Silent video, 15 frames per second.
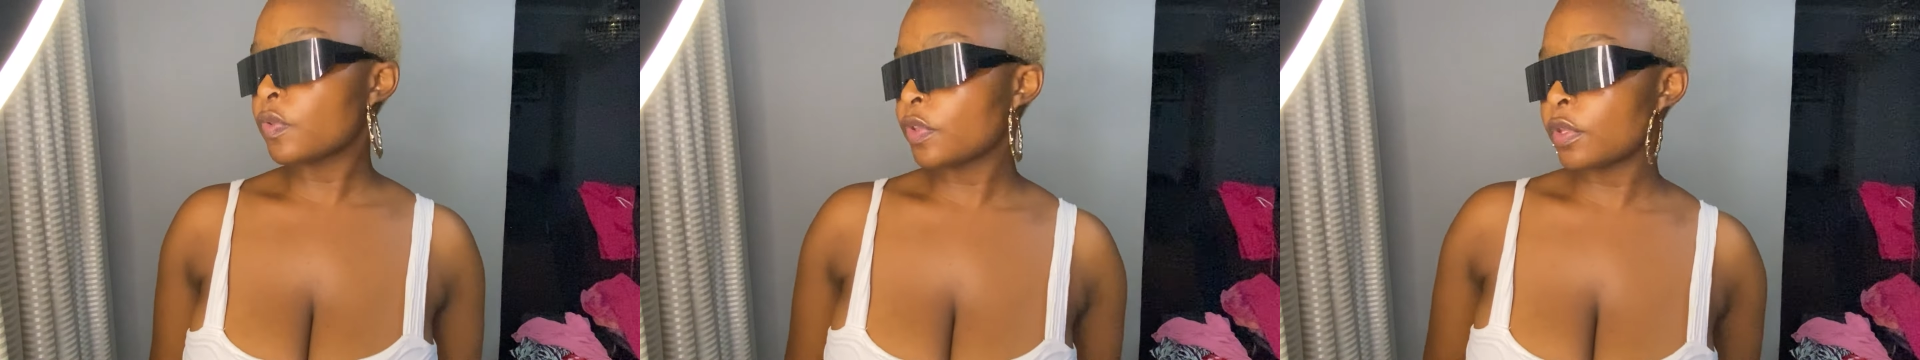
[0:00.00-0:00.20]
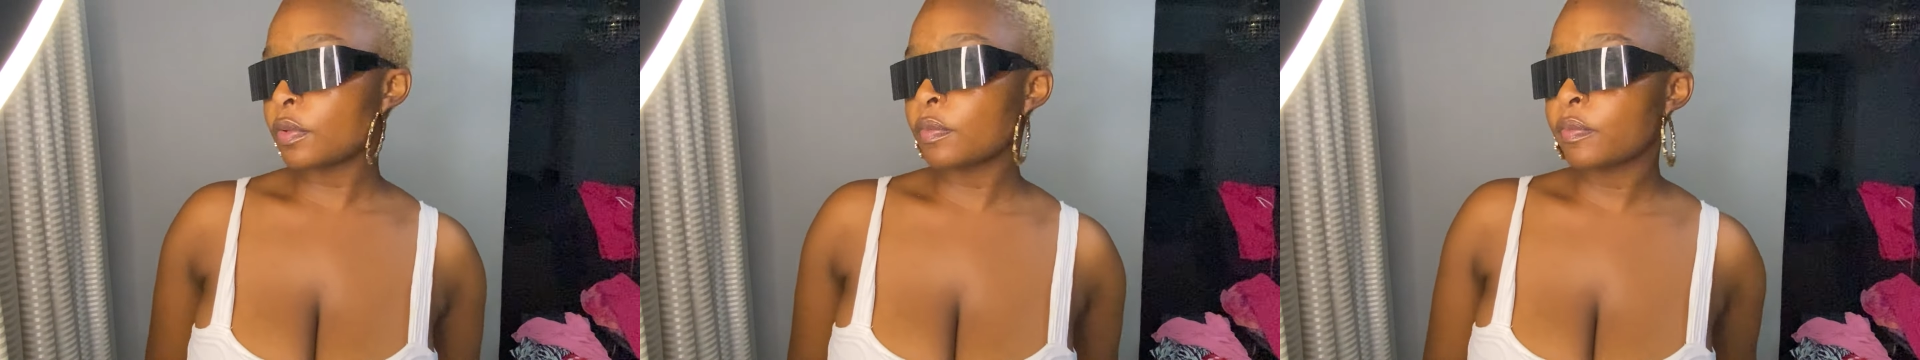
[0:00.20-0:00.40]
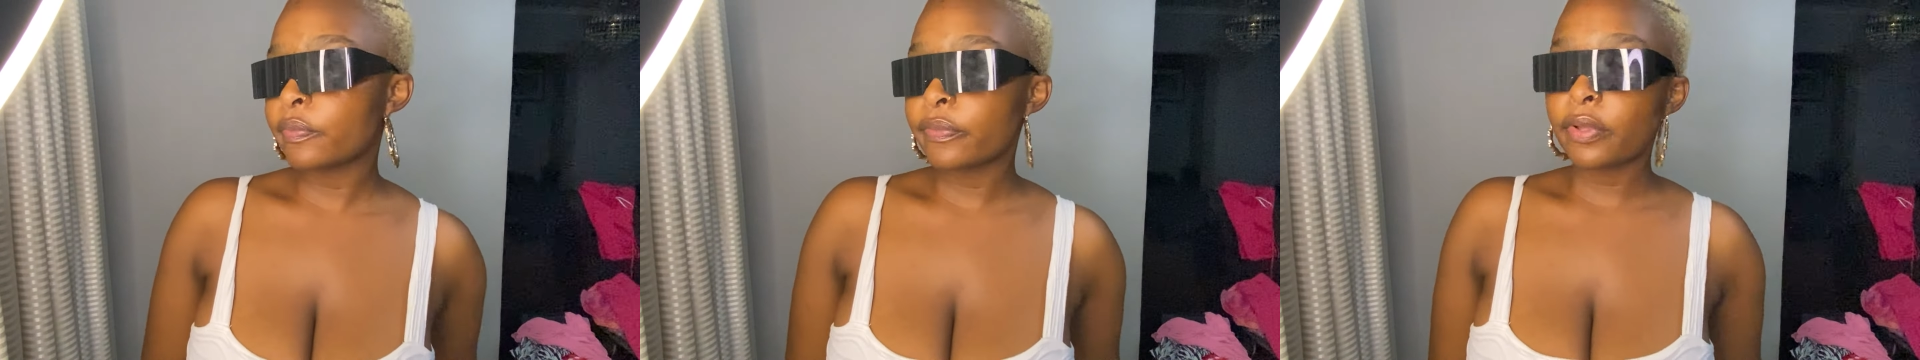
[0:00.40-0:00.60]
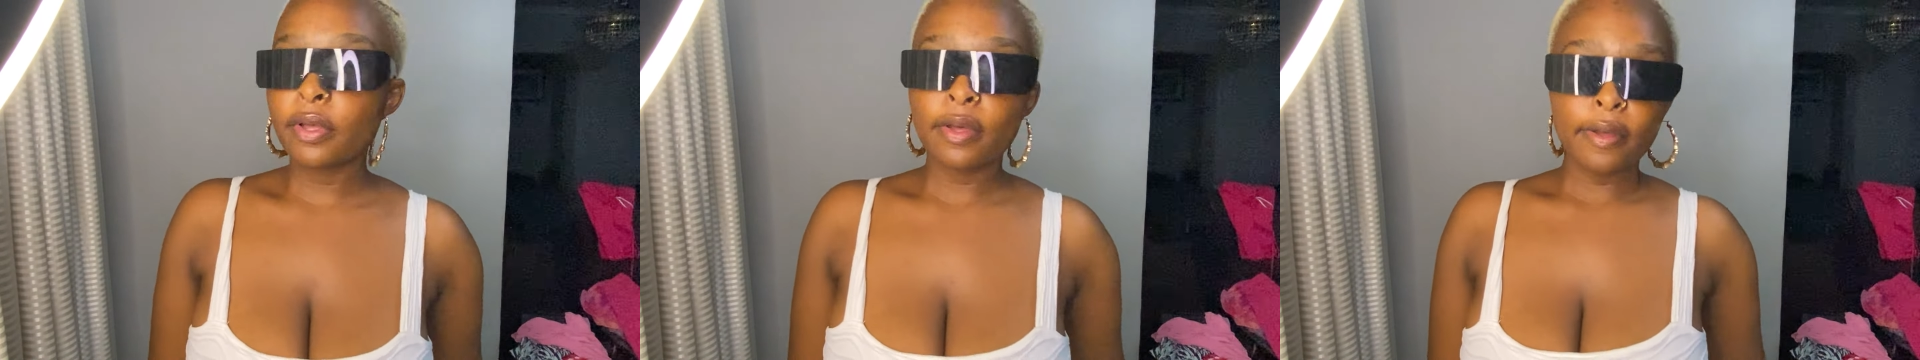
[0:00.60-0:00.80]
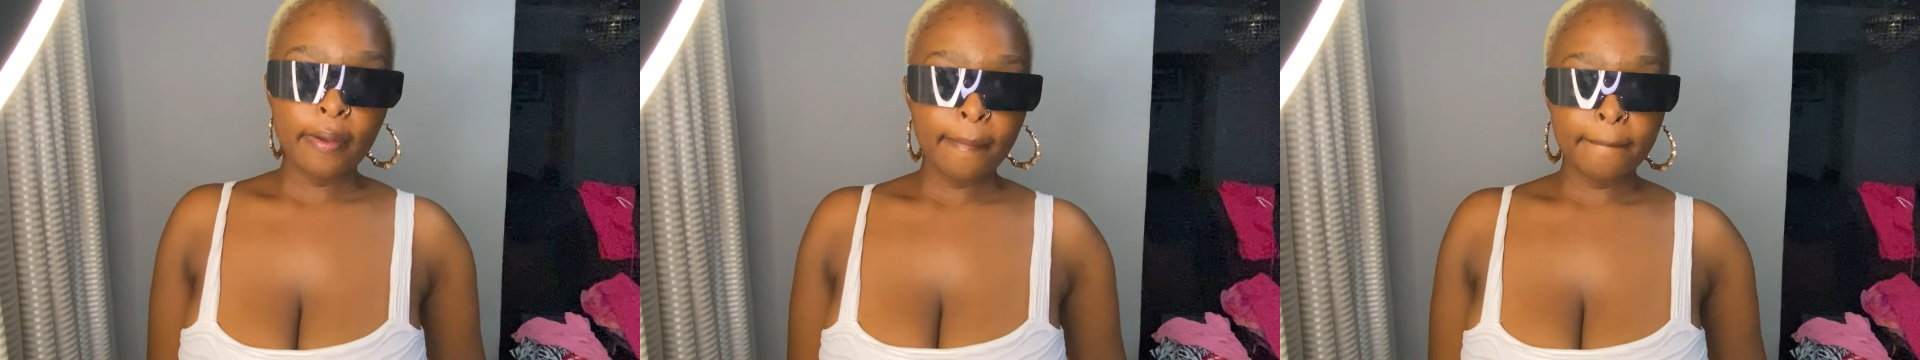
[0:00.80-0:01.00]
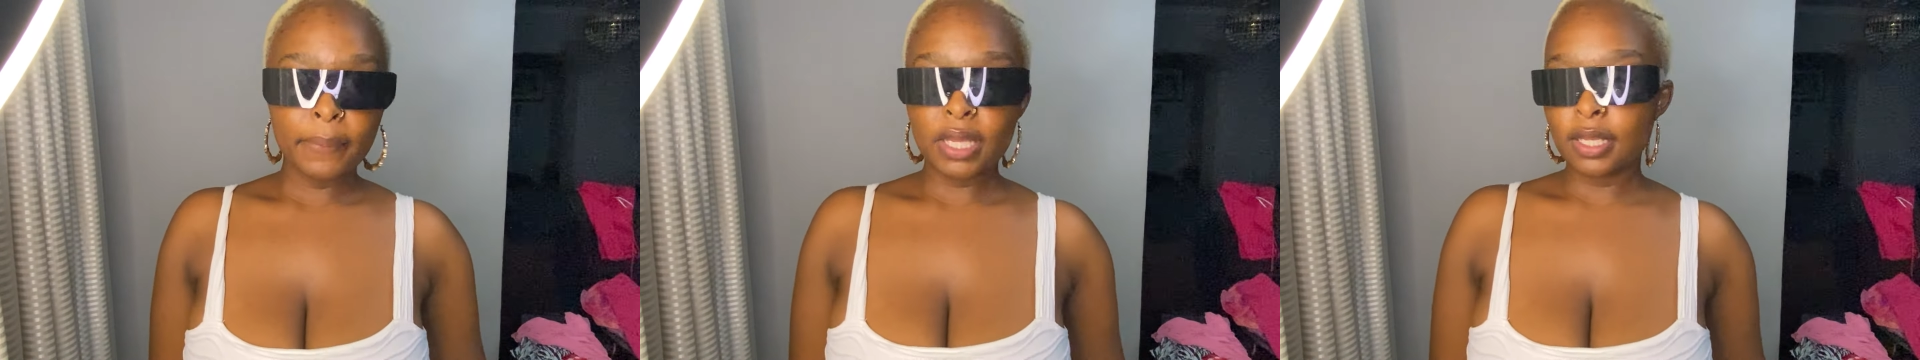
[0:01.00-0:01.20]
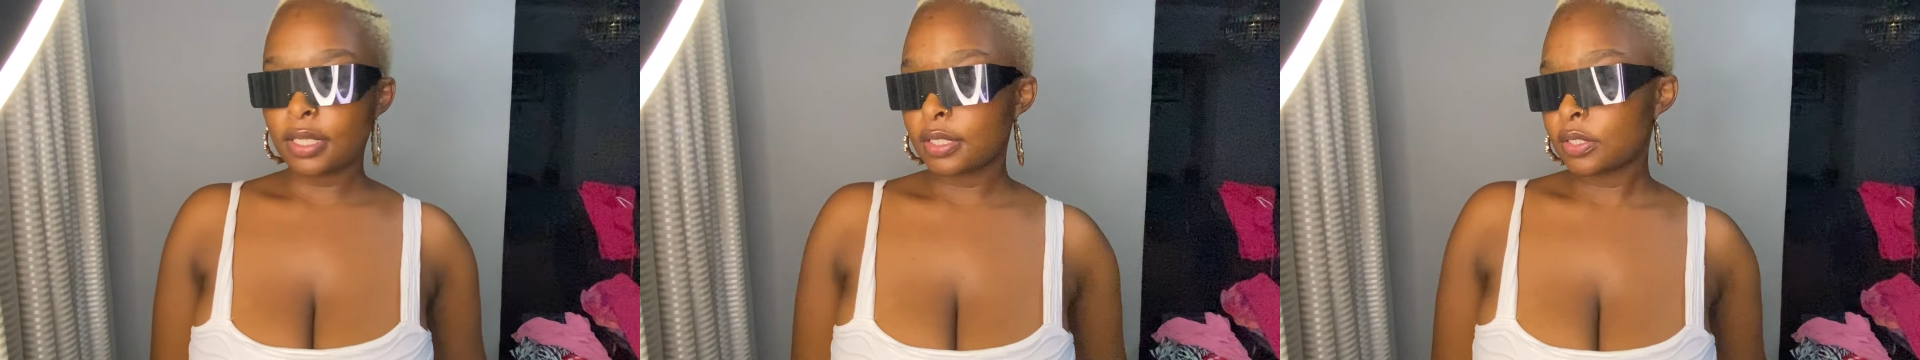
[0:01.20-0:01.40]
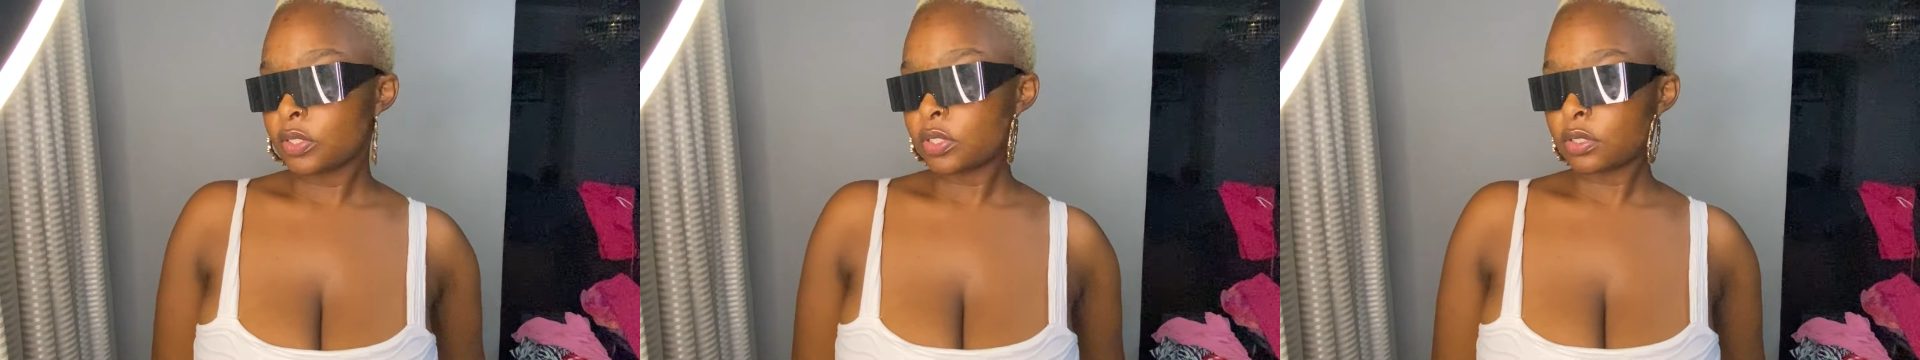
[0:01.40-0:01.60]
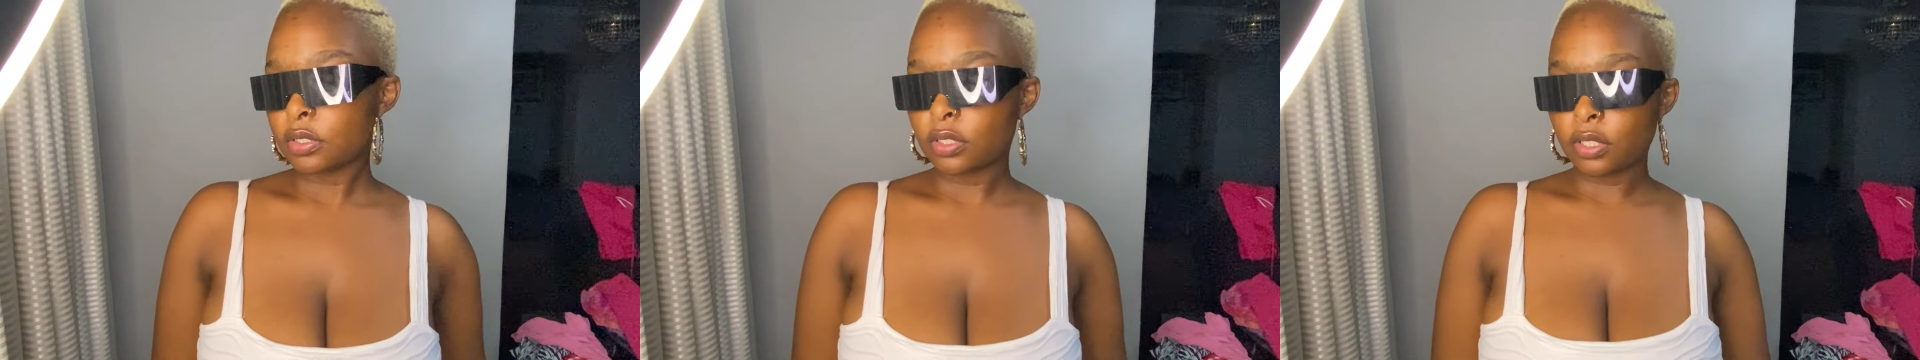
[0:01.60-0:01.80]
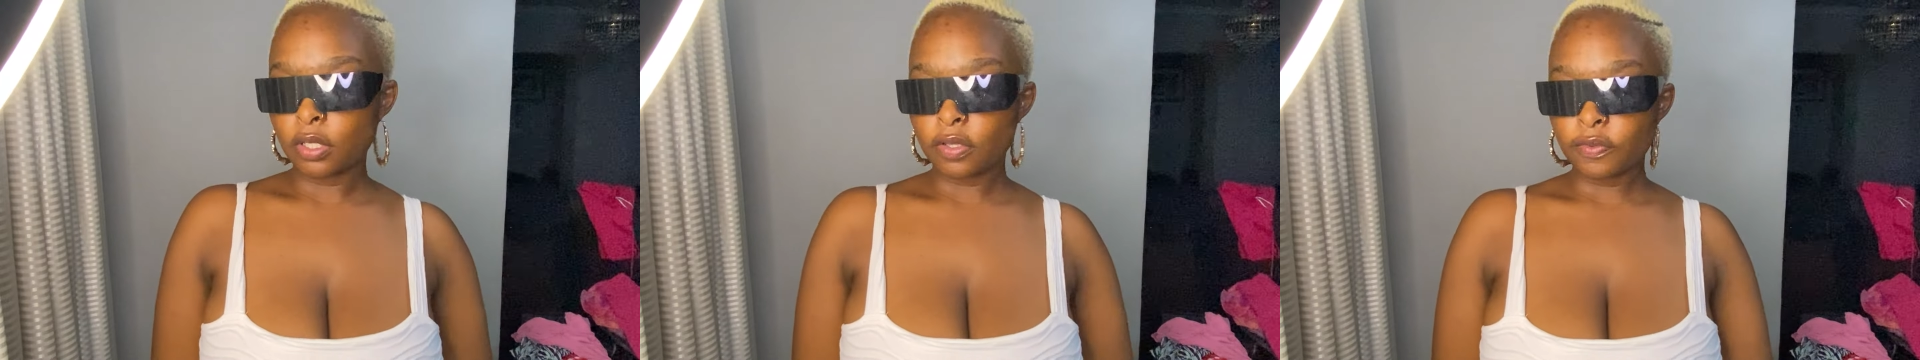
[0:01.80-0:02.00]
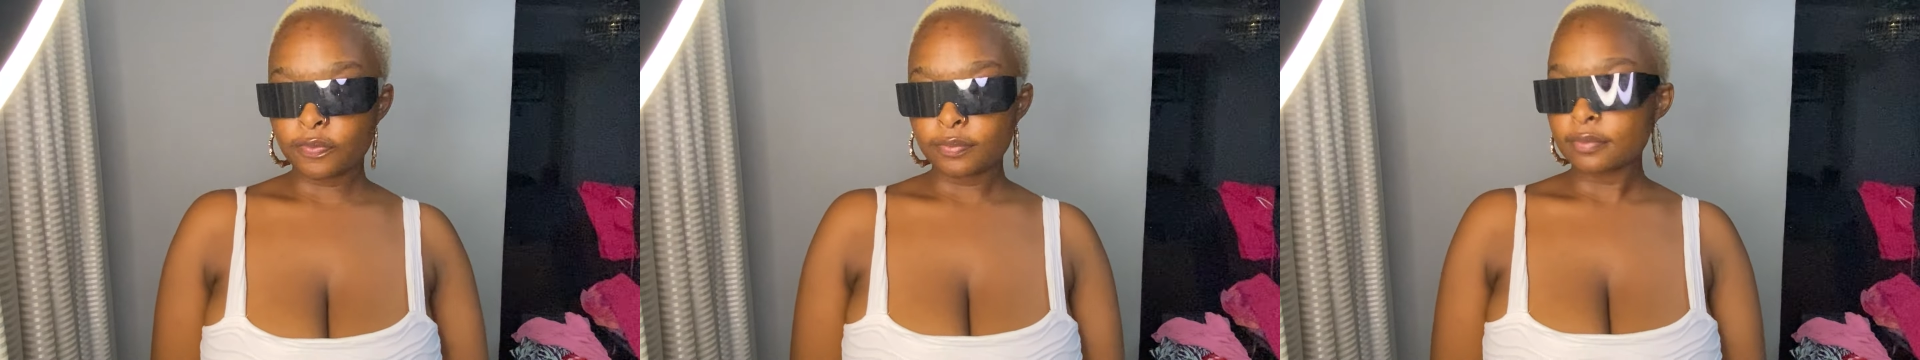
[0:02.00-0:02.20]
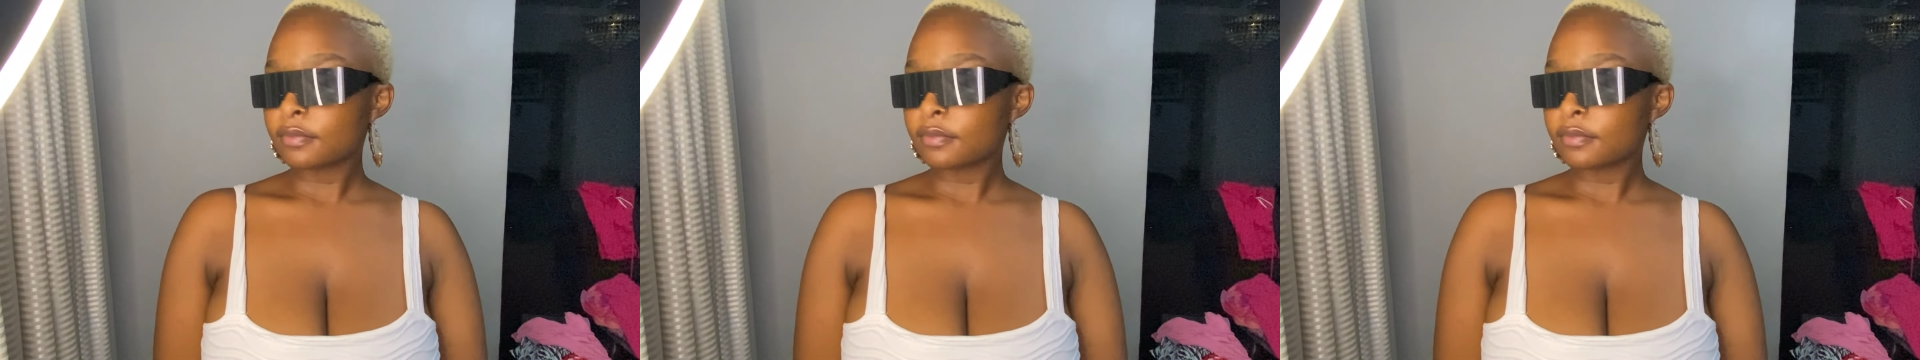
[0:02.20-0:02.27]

them. But, yeah.